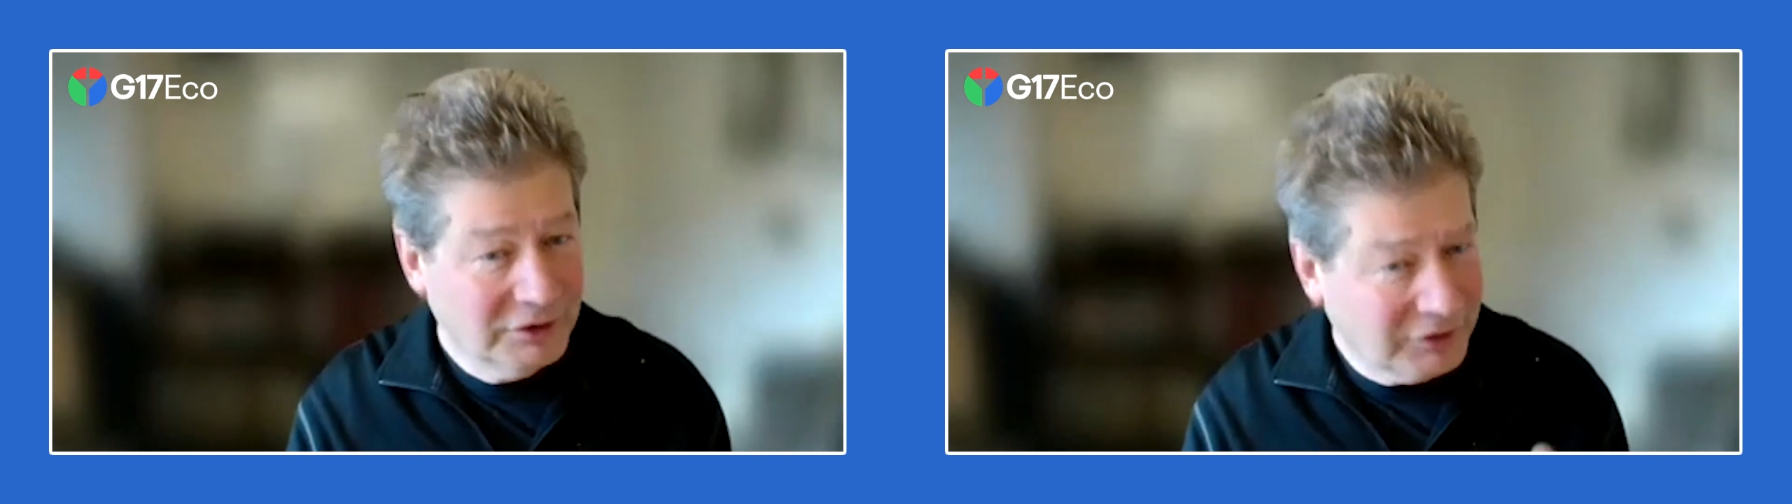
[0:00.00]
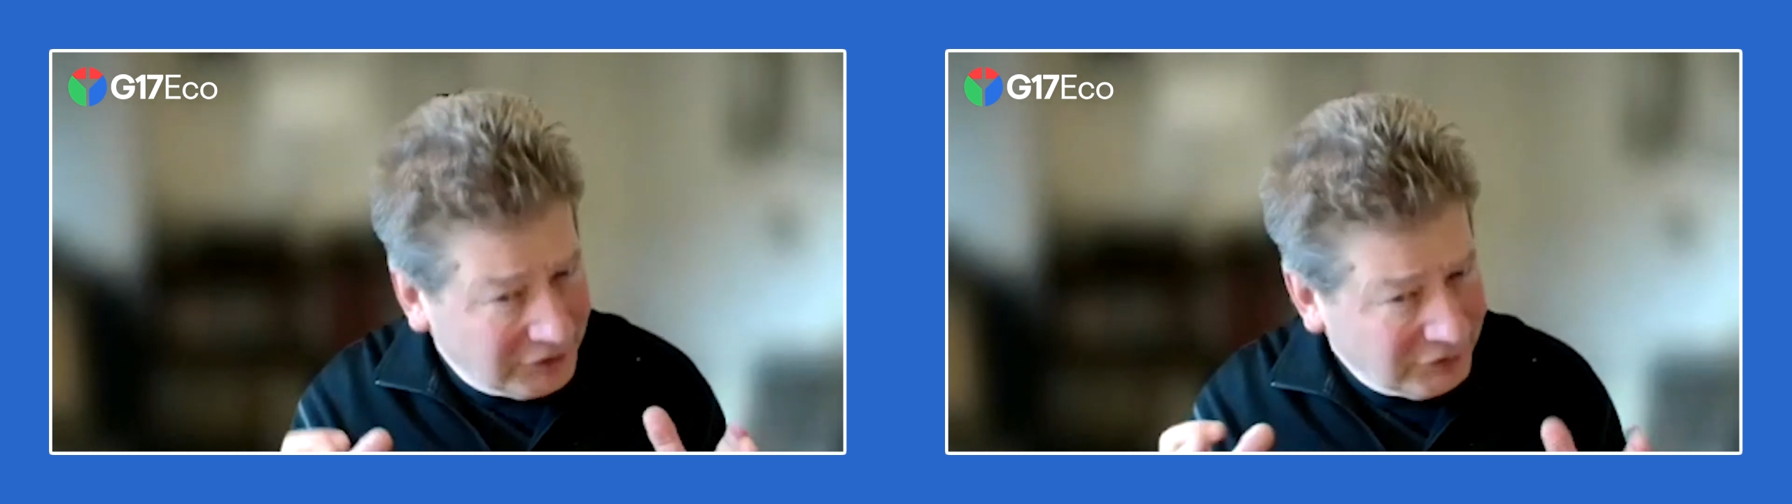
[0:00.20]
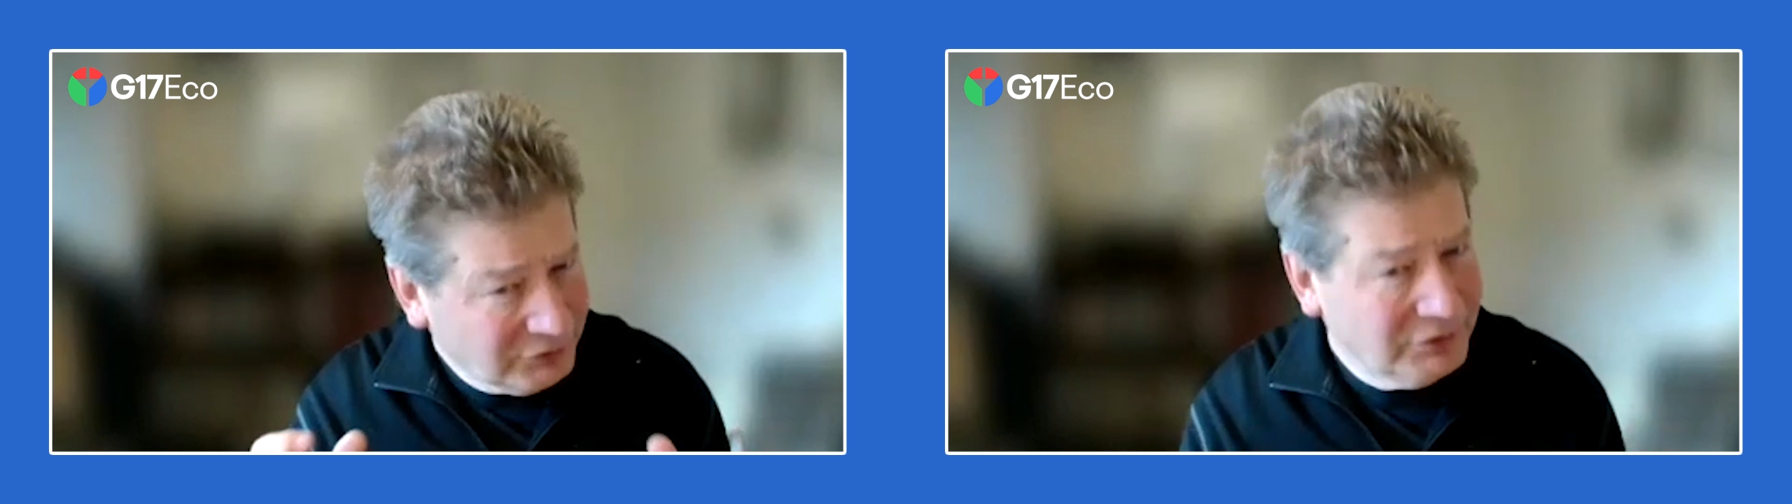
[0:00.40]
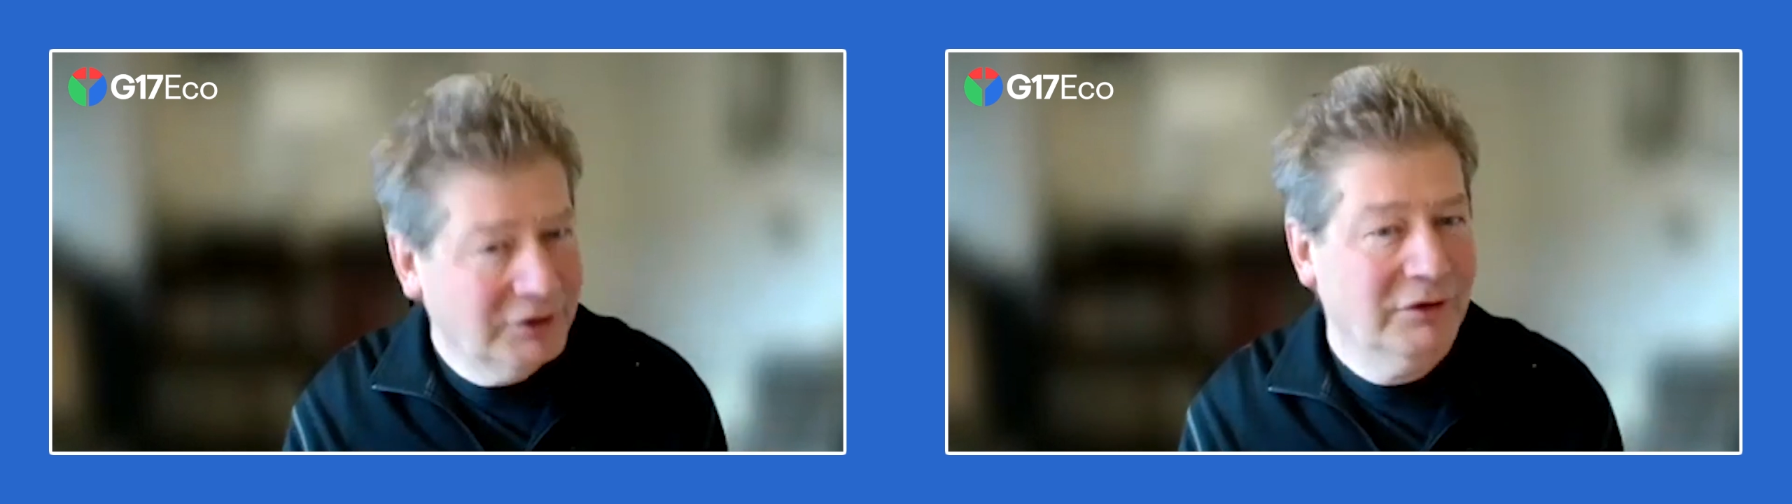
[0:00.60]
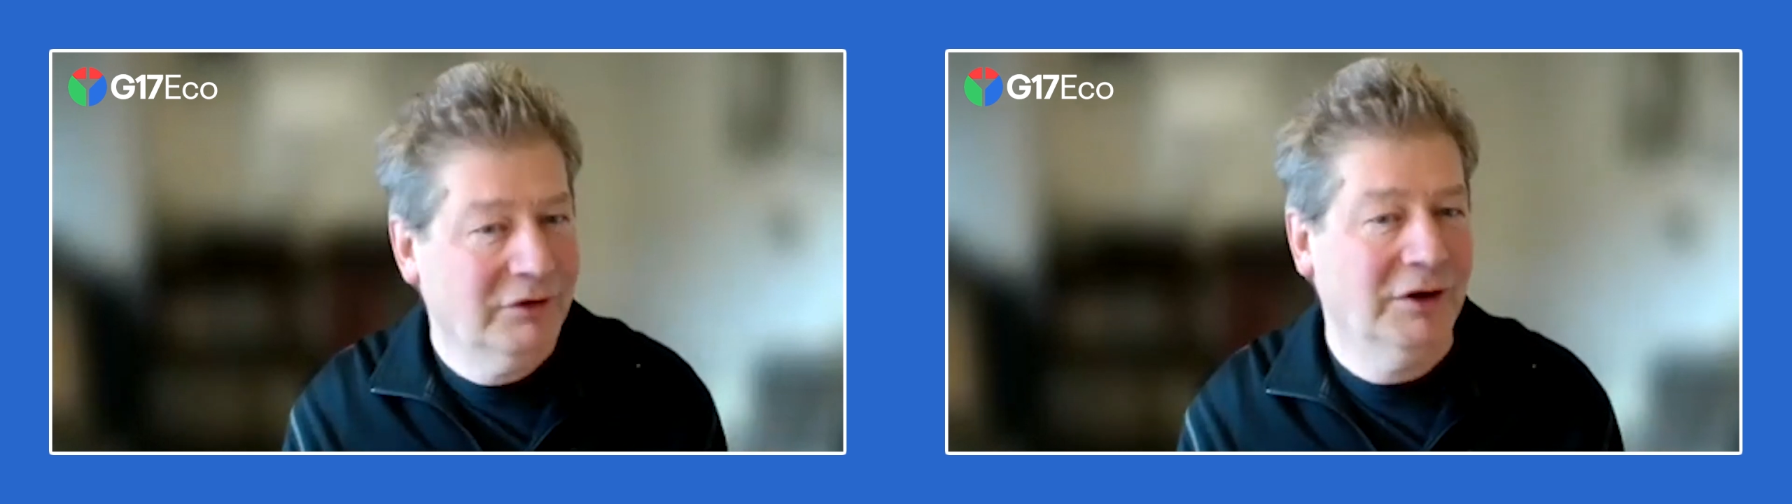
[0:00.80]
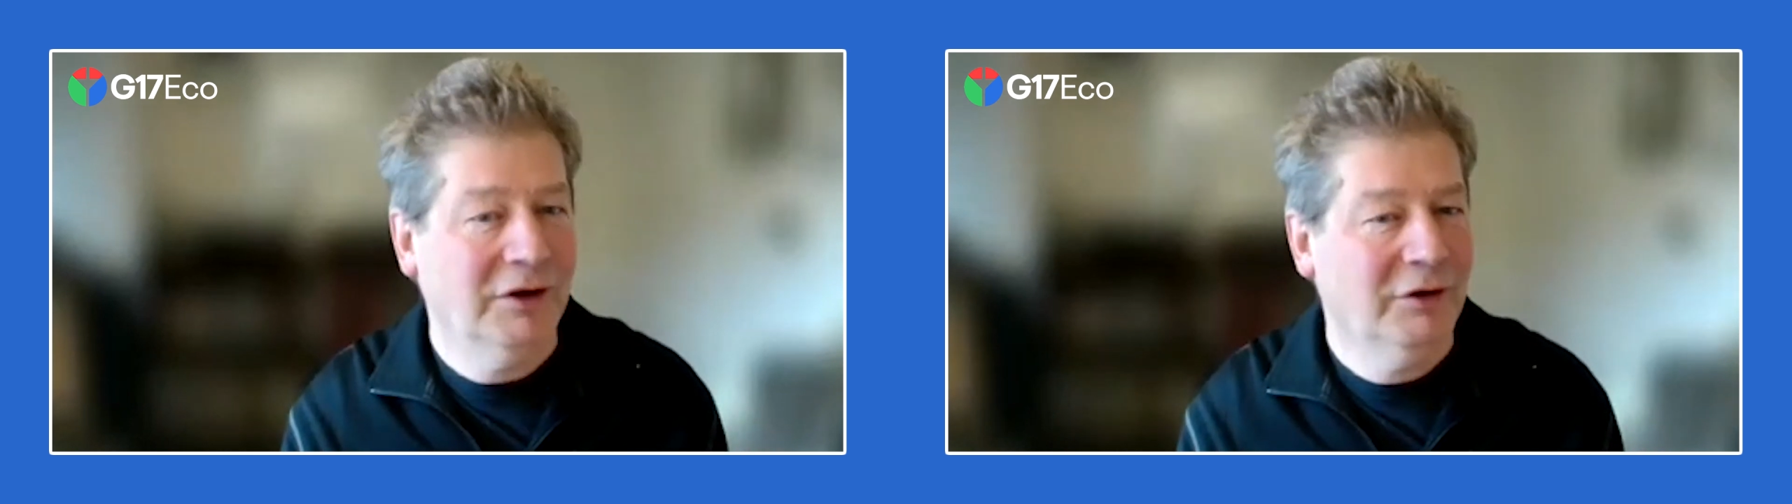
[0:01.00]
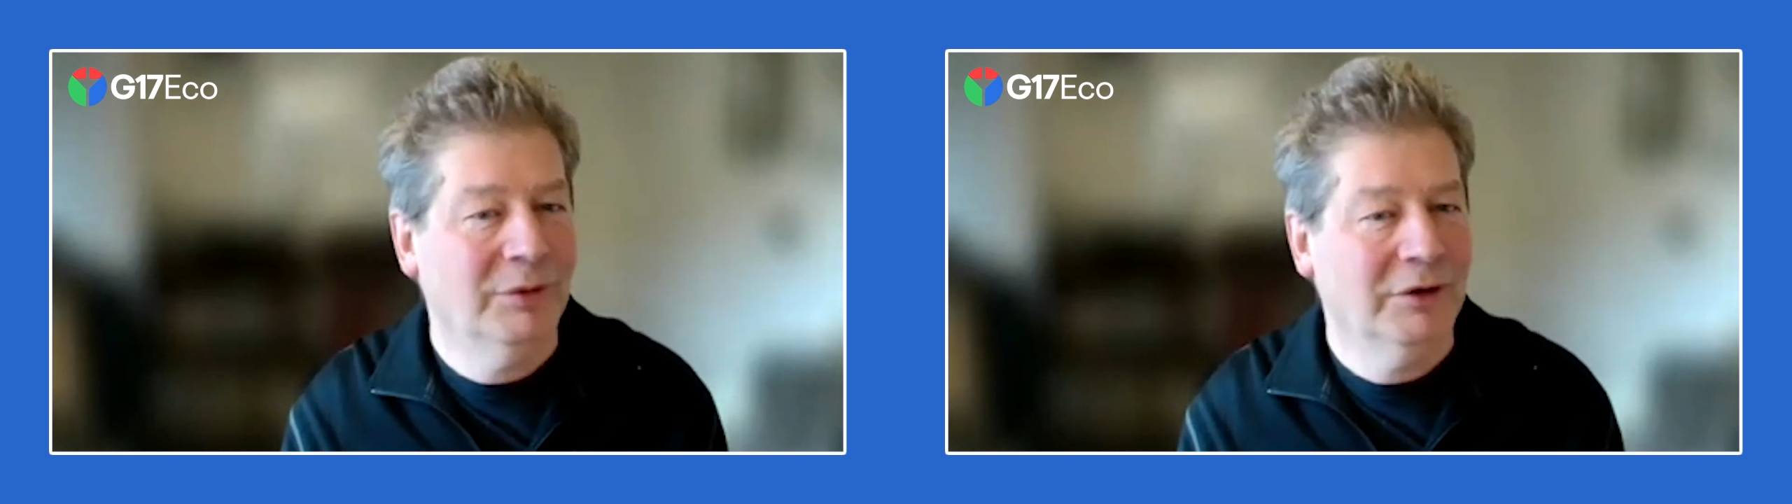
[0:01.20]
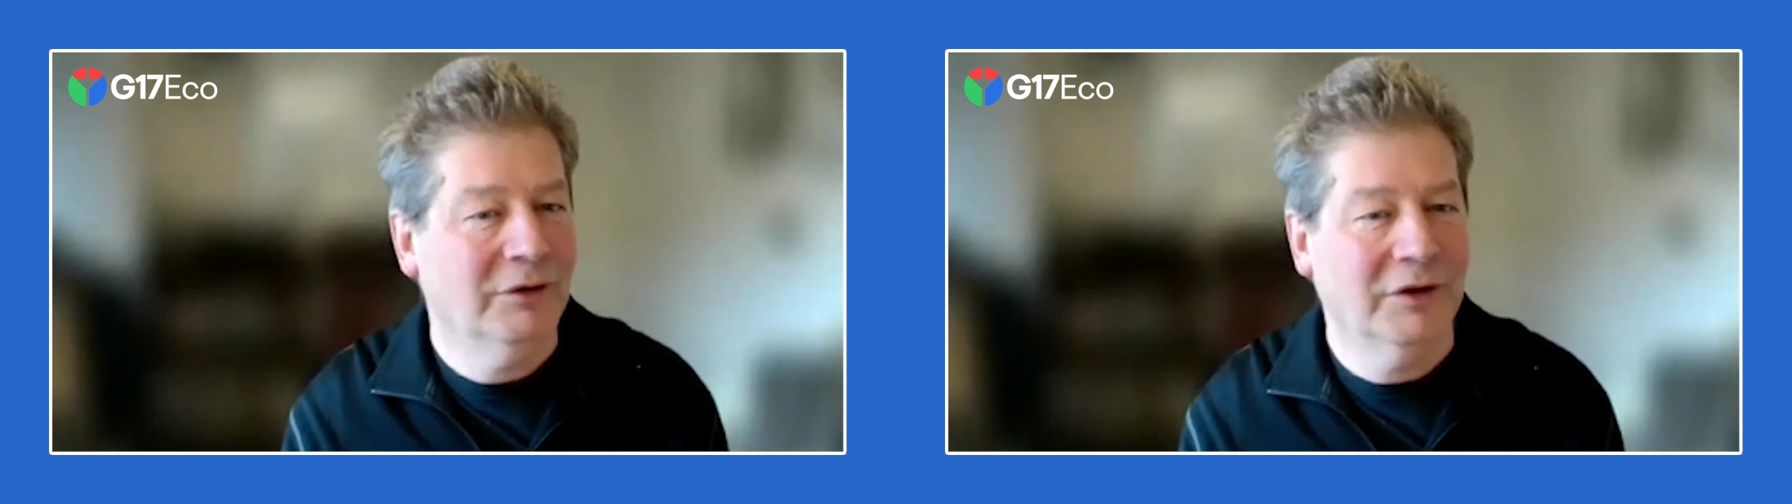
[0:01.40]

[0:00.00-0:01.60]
You need to really think about